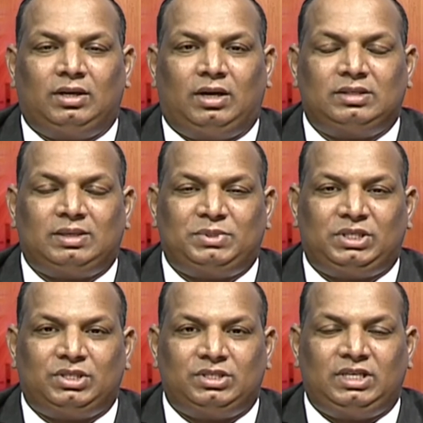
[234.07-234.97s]

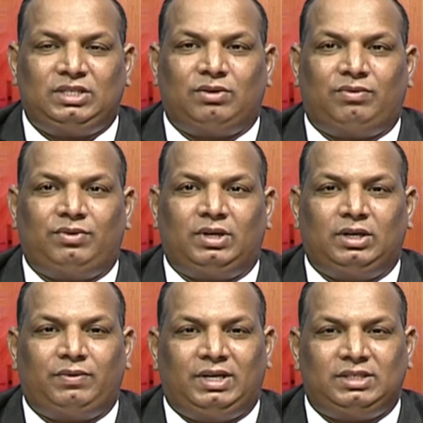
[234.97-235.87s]
subsection 6 of
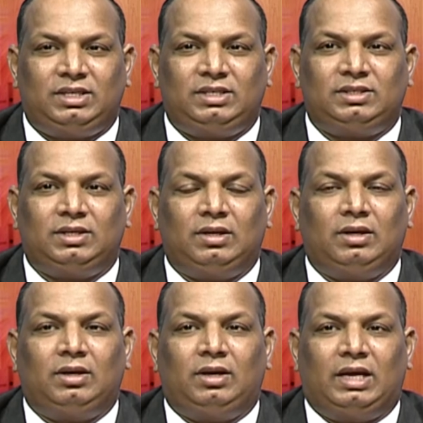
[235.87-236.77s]
26
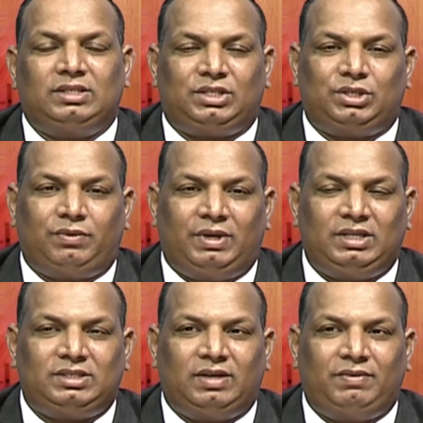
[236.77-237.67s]
and section
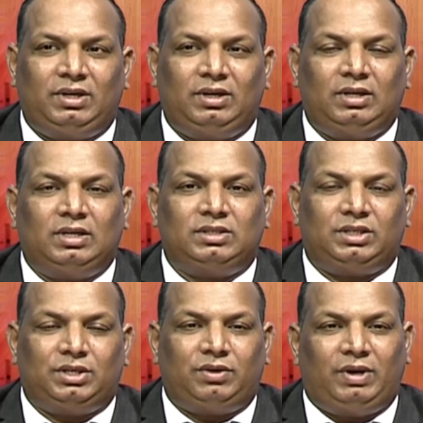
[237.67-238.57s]
27,
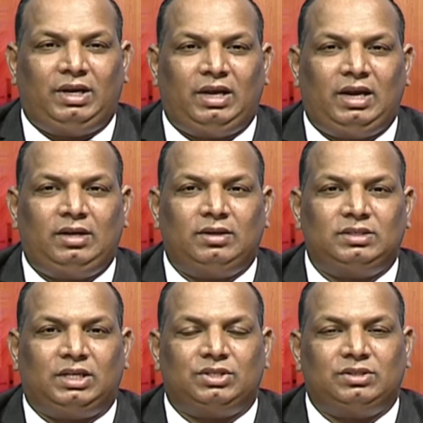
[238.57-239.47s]
section 28,
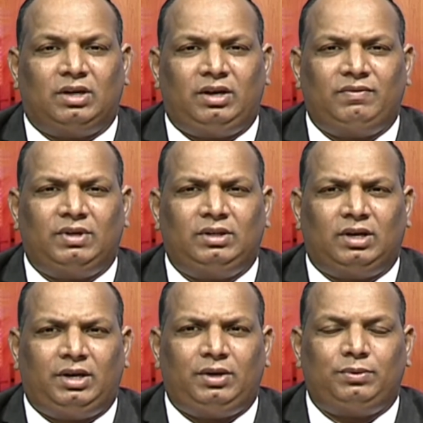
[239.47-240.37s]
sections 31,
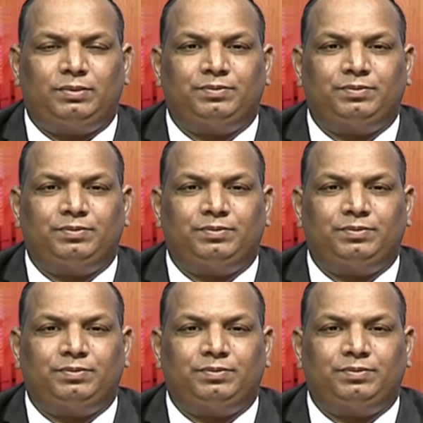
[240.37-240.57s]
32,